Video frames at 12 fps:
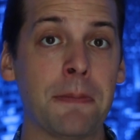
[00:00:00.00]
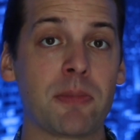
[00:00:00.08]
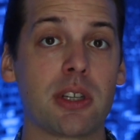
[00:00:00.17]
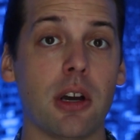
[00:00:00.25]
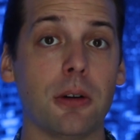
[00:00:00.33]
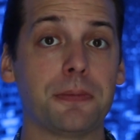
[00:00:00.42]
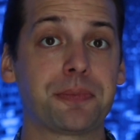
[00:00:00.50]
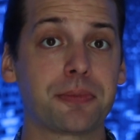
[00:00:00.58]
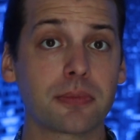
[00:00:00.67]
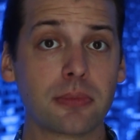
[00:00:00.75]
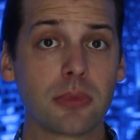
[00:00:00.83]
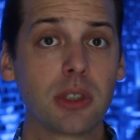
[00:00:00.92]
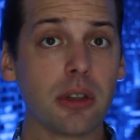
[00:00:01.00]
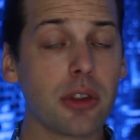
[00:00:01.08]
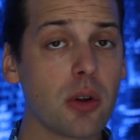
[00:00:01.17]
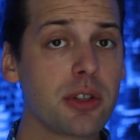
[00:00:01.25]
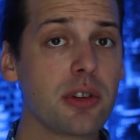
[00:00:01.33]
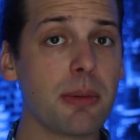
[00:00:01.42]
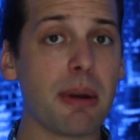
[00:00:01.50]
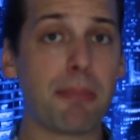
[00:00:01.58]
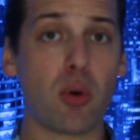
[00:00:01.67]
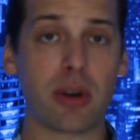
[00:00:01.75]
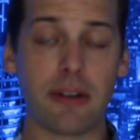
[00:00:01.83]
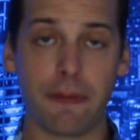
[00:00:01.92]
So those are some
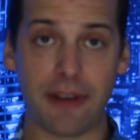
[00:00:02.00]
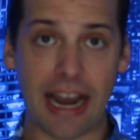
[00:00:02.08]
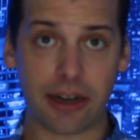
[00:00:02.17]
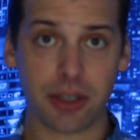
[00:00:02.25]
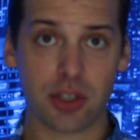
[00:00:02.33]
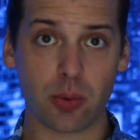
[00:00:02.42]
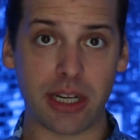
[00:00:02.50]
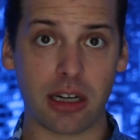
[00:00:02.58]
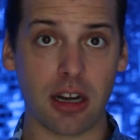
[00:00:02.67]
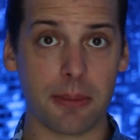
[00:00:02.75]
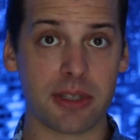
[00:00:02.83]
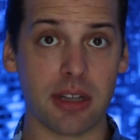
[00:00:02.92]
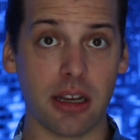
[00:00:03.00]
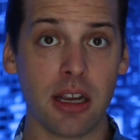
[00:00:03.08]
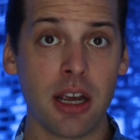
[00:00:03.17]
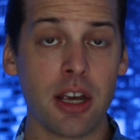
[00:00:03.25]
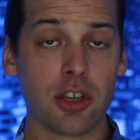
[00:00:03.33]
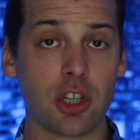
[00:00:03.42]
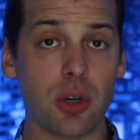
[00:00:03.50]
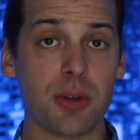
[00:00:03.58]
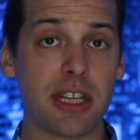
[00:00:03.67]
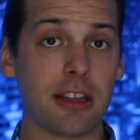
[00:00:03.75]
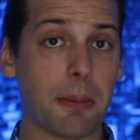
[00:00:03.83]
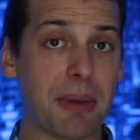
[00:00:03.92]
important factors when it comes to
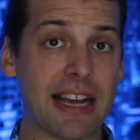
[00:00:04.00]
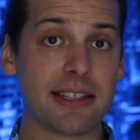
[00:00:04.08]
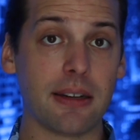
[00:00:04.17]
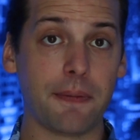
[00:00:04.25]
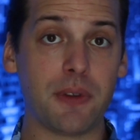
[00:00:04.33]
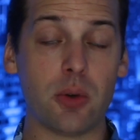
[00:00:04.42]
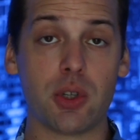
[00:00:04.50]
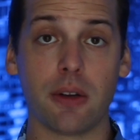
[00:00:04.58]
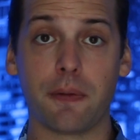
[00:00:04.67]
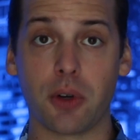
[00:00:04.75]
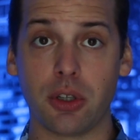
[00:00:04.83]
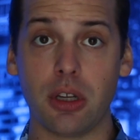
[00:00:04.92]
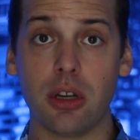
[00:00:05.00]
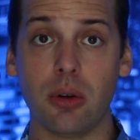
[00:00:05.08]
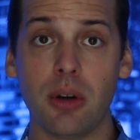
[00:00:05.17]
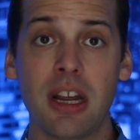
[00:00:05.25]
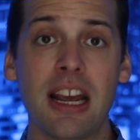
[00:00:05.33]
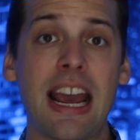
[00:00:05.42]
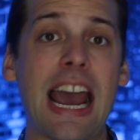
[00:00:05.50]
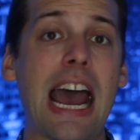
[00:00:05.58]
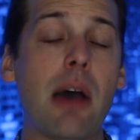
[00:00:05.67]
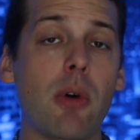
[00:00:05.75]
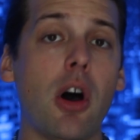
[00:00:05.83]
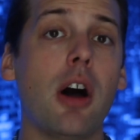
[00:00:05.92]
choosing the best infusion for you.
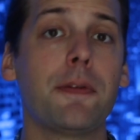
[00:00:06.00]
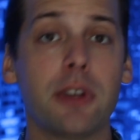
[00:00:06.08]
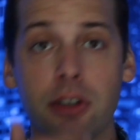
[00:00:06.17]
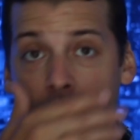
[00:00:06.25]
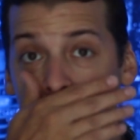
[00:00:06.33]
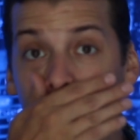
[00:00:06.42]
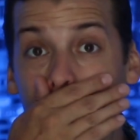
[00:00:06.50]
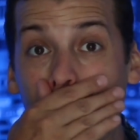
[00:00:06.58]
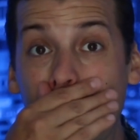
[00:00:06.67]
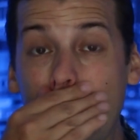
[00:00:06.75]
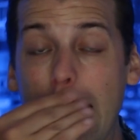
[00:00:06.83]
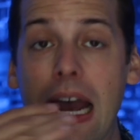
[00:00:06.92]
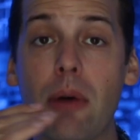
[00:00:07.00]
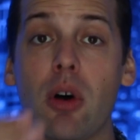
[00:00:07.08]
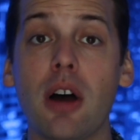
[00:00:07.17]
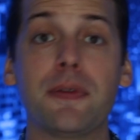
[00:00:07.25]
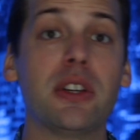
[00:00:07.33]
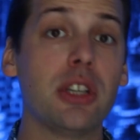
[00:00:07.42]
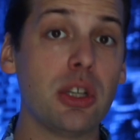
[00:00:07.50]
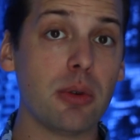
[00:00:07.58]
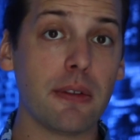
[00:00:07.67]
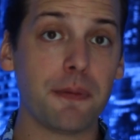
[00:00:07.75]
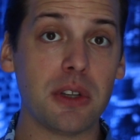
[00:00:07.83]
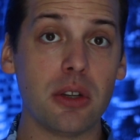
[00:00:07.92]
How often do you do it? How often do you
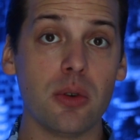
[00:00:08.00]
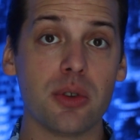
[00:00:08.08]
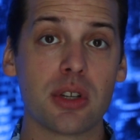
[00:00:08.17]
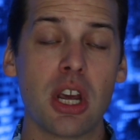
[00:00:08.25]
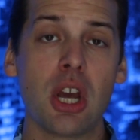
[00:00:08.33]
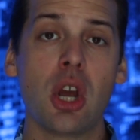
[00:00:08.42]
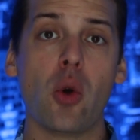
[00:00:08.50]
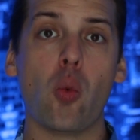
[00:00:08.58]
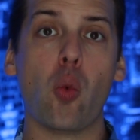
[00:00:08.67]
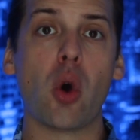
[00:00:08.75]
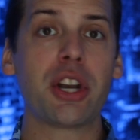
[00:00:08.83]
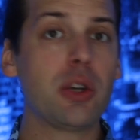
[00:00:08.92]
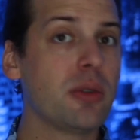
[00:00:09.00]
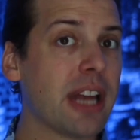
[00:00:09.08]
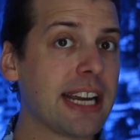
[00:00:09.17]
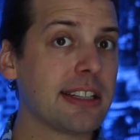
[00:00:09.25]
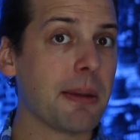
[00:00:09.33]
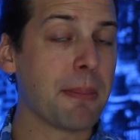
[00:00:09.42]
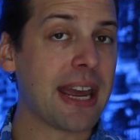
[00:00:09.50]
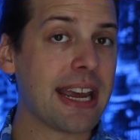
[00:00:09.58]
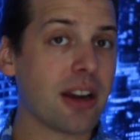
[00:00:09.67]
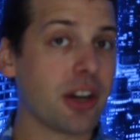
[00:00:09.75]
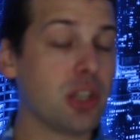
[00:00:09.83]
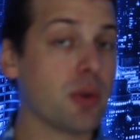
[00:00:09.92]
infuse? What do you like to
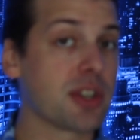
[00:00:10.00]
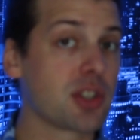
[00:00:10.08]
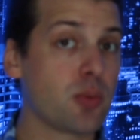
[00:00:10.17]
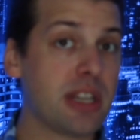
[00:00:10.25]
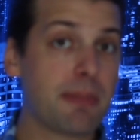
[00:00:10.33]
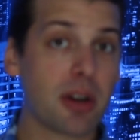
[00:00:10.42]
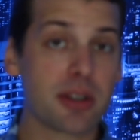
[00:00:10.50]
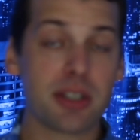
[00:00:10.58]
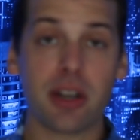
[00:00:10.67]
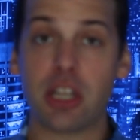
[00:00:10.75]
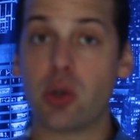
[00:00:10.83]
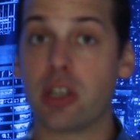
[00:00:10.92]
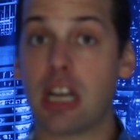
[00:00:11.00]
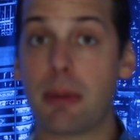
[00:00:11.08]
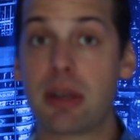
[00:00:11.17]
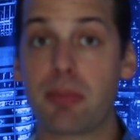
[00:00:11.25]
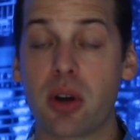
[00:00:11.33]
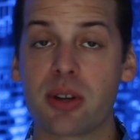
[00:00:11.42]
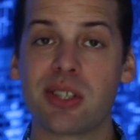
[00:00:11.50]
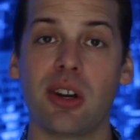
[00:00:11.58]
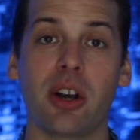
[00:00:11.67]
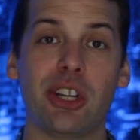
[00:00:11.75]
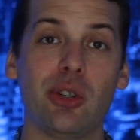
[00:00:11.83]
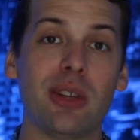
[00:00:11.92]
make? Are you a sweet person? Are you a gummy person?
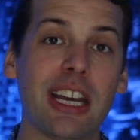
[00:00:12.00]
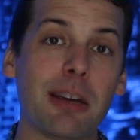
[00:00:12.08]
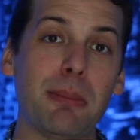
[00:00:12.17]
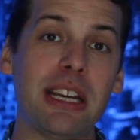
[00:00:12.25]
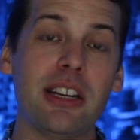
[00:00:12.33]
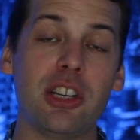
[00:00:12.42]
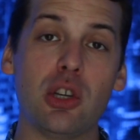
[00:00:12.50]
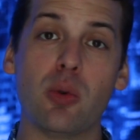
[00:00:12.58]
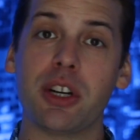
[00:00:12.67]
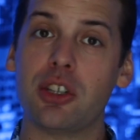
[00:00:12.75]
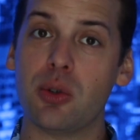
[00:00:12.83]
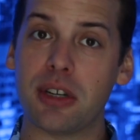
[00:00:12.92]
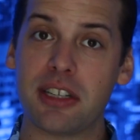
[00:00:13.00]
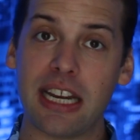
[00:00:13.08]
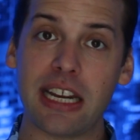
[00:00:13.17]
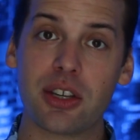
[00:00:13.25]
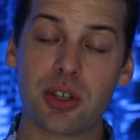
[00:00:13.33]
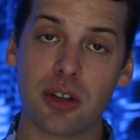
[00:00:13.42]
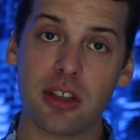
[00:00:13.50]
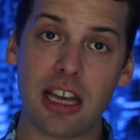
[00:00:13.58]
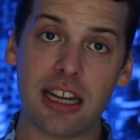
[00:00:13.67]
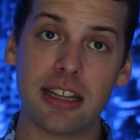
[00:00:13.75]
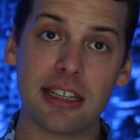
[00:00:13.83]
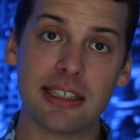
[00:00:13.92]
Are you like me? Do you want to do a tincture a
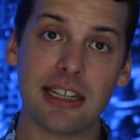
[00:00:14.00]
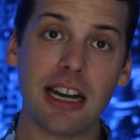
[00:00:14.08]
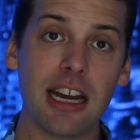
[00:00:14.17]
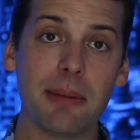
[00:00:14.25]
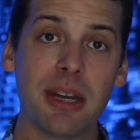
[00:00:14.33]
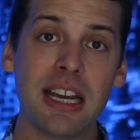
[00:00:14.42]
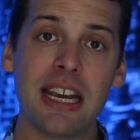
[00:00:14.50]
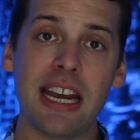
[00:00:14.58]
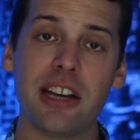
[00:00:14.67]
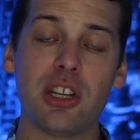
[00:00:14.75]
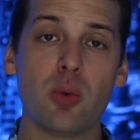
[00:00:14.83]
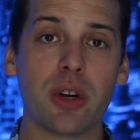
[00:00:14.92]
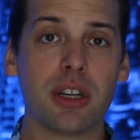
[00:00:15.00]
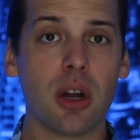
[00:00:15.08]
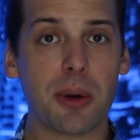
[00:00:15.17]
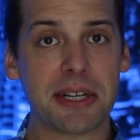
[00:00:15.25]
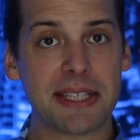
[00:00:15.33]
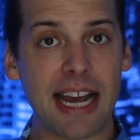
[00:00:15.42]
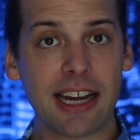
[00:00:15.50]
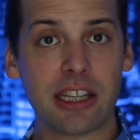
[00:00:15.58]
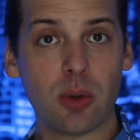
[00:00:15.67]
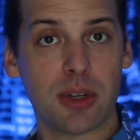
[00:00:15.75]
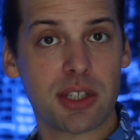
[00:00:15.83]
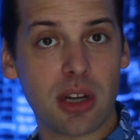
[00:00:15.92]
lot of the time? And do you want to know
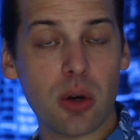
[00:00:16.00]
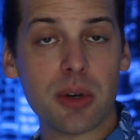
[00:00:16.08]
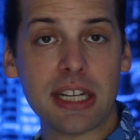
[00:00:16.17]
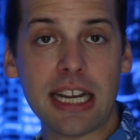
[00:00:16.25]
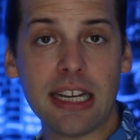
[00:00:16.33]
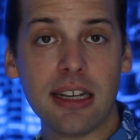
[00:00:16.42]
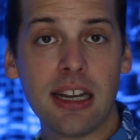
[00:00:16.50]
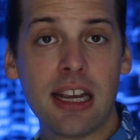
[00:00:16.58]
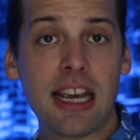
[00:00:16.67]
exactly what's going in?